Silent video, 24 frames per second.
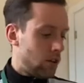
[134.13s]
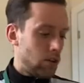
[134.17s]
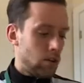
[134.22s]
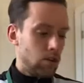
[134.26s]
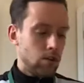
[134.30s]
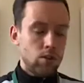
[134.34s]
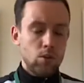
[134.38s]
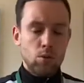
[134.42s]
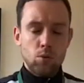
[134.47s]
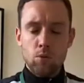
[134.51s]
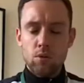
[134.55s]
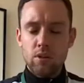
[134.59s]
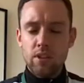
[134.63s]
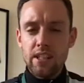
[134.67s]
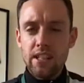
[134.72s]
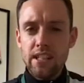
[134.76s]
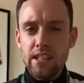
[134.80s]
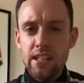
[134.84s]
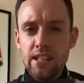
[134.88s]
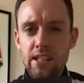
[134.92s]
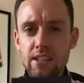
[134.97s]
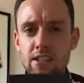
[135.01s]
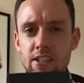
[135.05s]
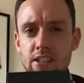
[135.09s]
You will
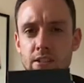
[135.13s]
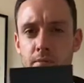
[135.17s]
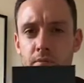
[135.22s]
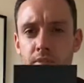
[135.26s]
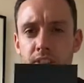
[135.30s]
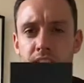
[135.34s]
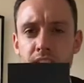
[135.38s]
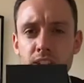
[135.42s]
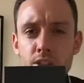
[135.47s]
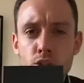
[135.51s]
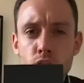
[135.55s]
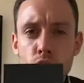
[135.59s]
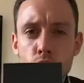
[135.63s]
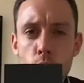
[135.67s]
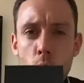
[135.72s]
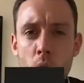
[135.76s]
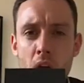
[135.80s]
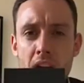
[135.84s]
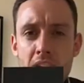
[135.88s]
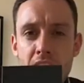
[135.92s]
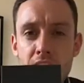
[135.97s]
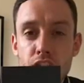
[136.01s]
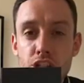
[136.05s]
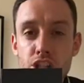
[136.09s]
need something
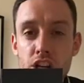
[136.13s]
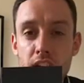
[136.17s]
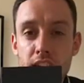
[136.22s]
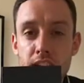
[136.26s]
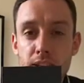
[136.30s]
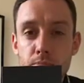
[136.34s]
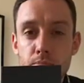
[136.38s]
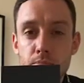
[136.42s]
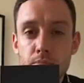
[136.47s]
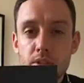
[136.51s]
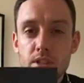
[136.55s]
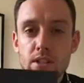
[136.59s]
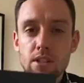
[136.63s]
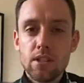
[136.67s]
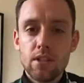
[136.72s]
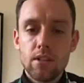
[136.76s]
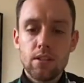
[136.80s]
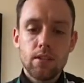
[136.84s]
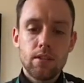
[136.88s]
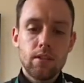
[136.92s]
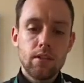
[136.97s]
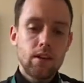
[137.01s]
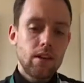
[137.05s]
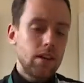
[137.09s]
square shaped.
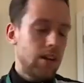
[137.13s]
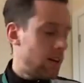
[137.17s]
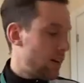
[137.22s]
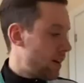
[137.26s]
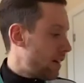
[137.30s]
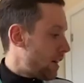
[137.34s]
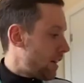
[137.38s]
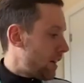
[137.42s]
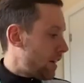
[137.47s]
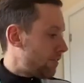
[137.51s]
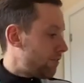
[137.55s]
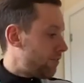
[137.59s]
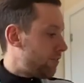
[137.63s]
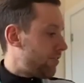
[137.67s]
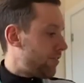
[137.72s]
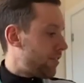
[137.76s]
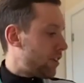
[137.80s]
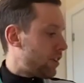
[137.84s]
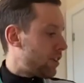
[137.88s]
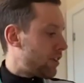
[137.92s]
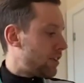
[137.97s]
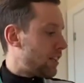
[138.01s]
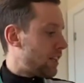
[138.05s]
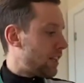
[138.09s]
And
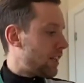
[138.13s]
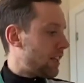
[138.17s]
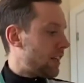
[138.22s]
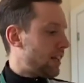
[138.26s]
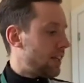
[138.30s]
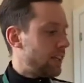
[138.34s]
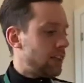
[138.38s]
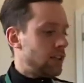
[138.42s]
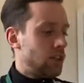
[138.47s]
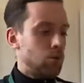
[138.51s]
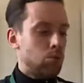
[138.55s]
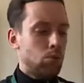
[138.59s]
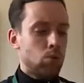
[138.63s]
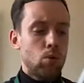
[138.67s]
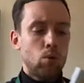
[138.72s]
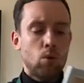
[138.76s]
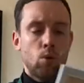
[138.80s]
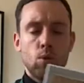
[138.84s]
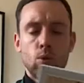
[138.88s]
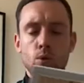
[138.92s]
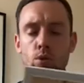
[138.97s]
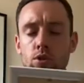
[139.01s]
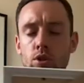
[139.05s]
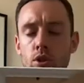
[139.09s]
finally, you will
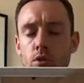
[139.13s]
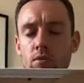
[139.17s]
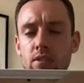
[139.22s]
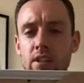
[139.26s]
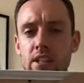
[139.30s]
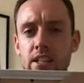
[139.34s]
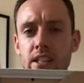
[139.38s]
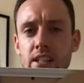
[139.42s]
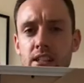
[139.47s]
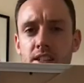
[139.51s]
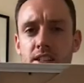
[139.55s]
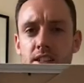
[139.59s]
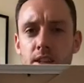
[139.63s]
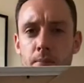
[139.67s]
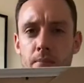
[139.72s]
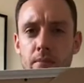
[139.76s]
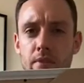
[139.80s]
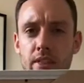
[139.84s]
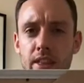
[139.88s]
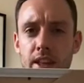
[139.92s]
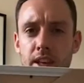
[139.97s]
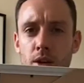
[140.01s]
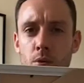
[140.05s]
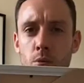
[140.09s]
also need
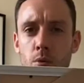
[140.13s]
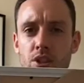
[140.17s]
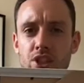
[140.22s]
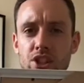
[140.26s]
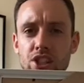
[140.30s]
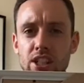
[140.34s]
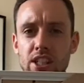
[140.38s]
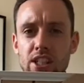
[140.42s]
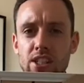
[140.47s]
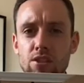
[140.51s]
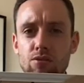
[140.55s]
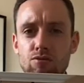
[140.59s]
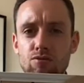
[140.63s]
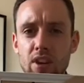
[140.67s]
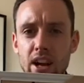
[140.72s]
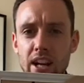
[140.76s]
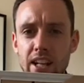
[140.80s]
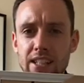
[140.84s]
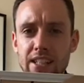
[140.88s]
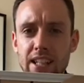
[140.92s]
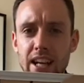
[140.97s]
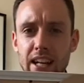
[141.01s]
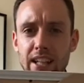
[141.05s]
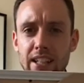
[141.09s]
something which is
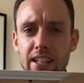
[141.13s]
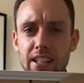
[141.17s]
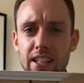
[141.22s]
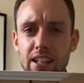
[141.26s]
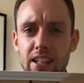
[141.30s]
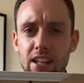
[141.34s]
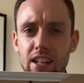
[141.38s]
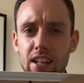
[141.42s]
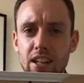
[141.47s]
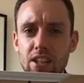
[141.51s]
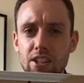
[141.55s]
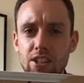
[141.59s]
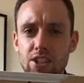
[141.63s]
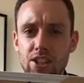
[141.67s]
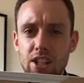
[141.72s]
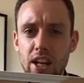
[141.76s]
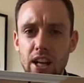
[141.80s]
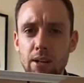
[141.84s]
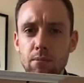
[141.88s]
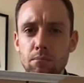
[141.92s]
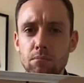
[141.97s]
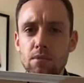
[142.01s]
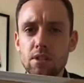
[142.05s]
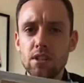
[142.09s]
rectangular
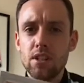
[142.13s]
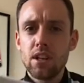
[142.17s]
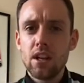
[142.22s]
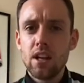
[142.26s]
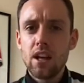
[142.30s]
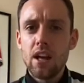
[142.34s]
shaped.